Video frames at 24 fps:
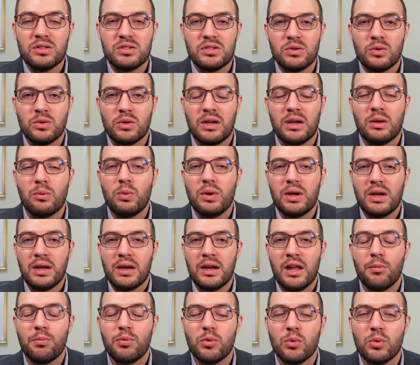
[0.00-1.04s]
So again, we can
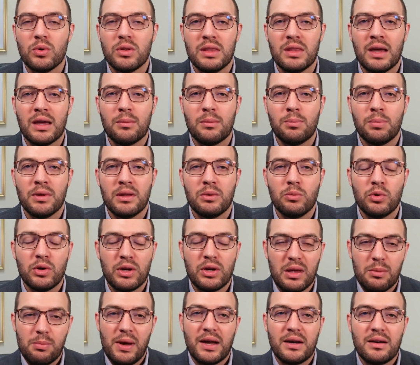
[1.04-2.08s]
help you with that, but we'll
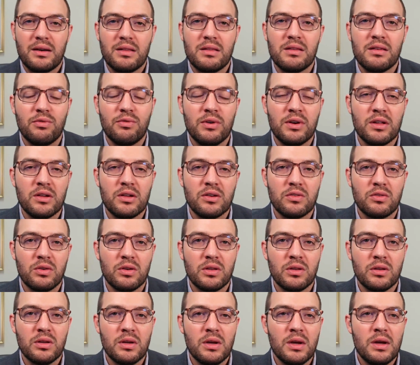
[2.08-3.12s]
get back to this video.
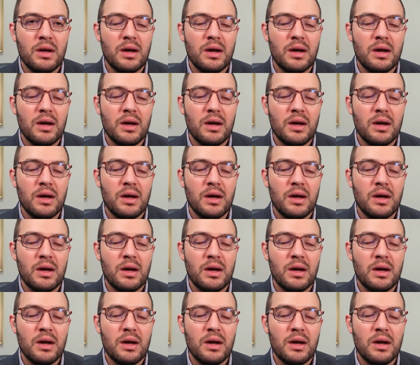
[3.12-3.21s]
So